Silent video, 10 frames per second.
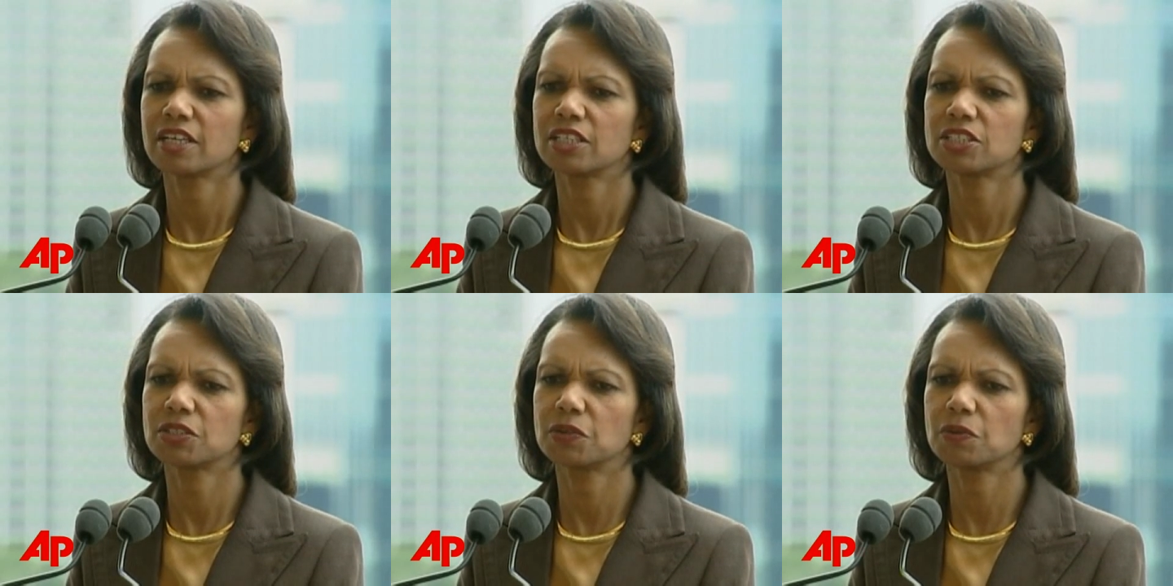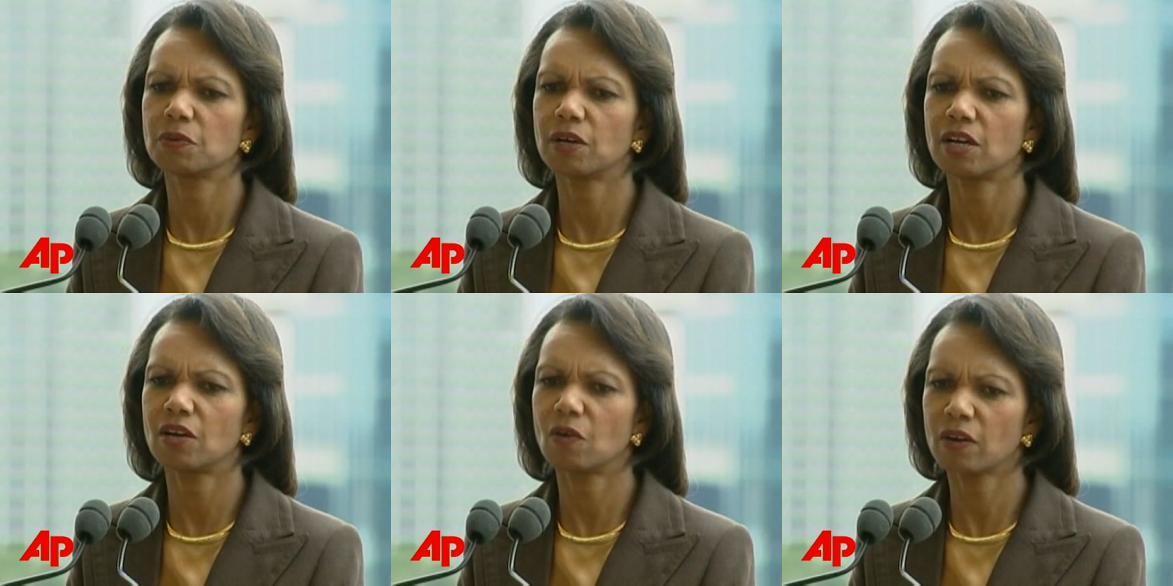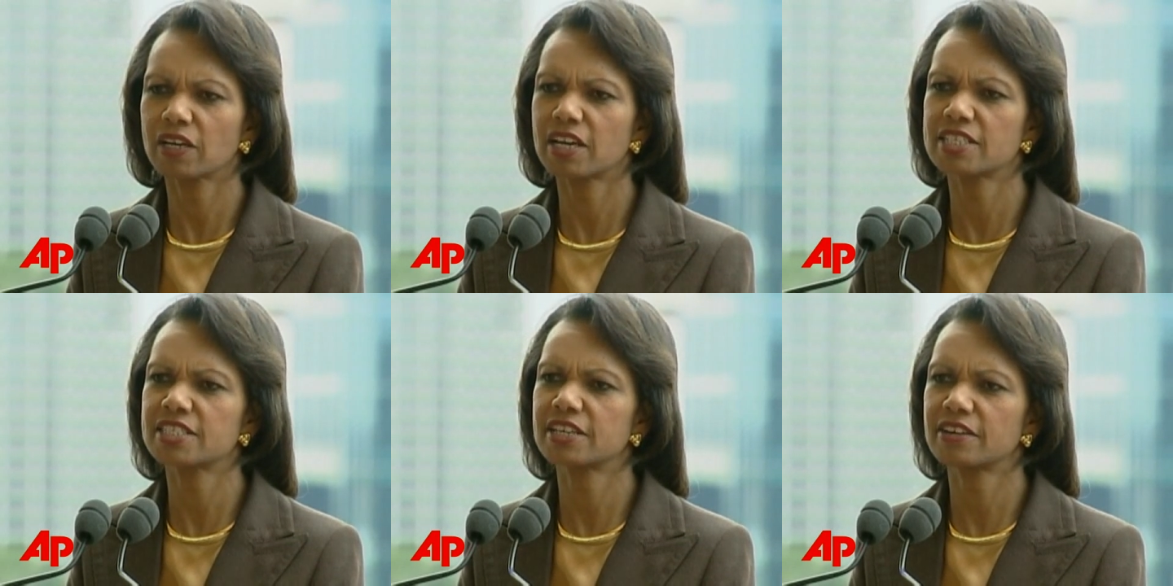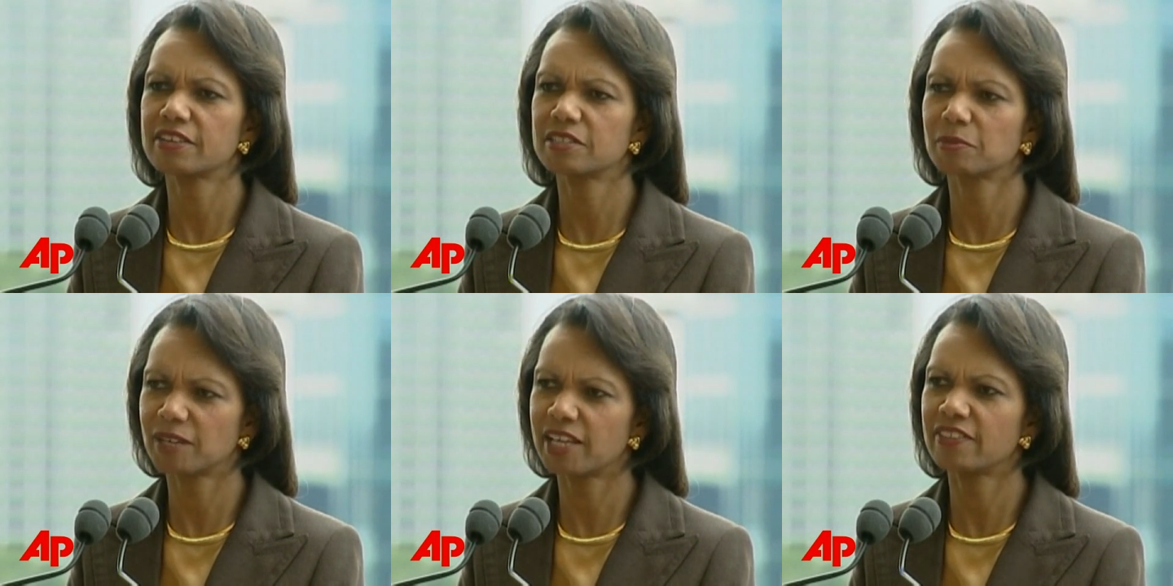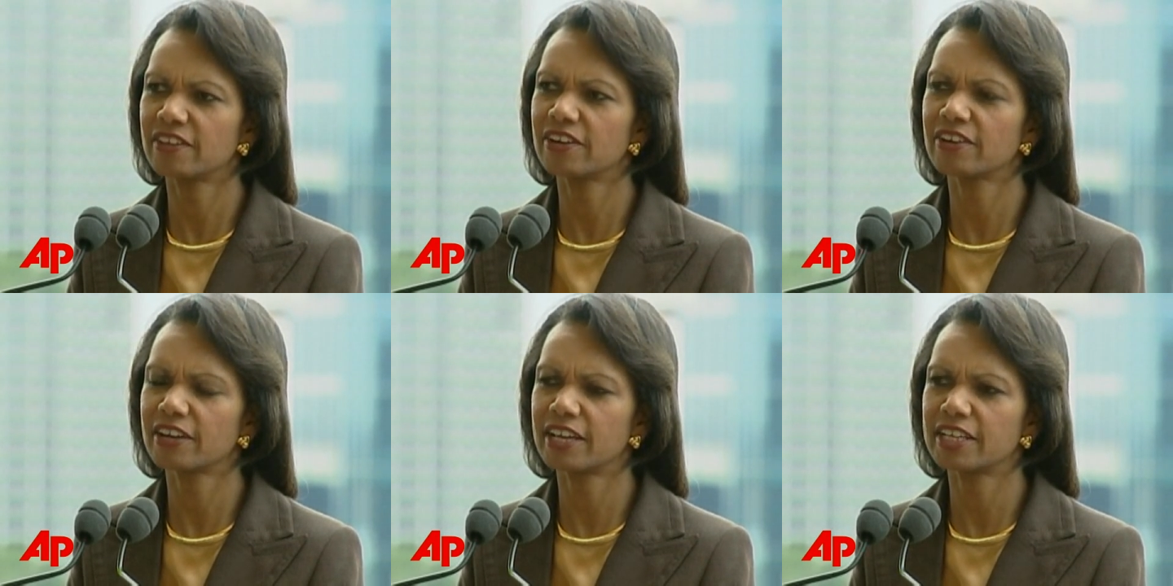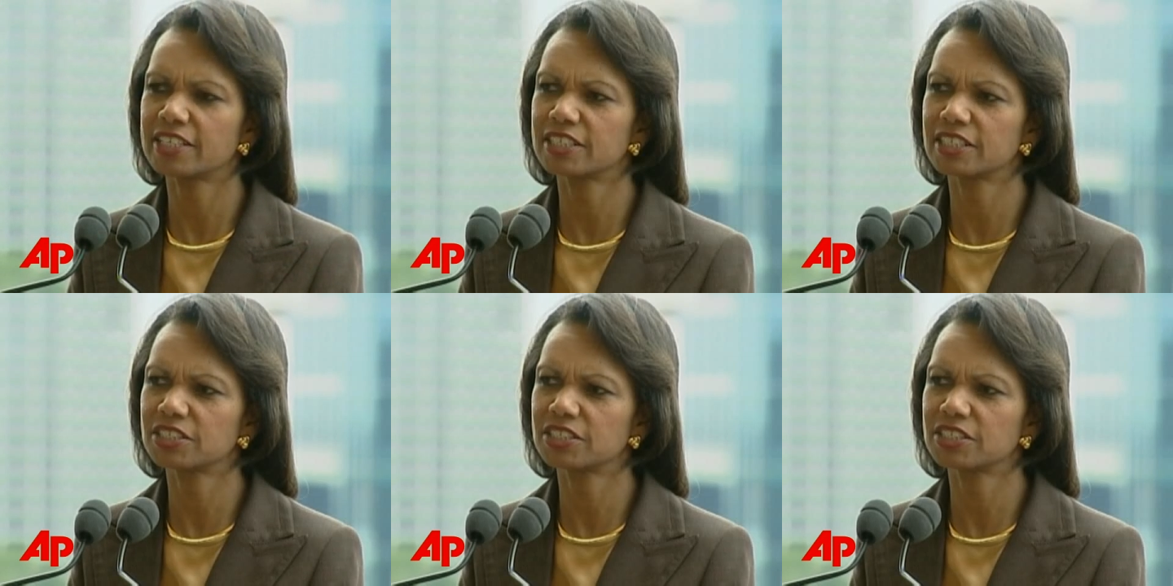to uh, organize there and to plan there and uh,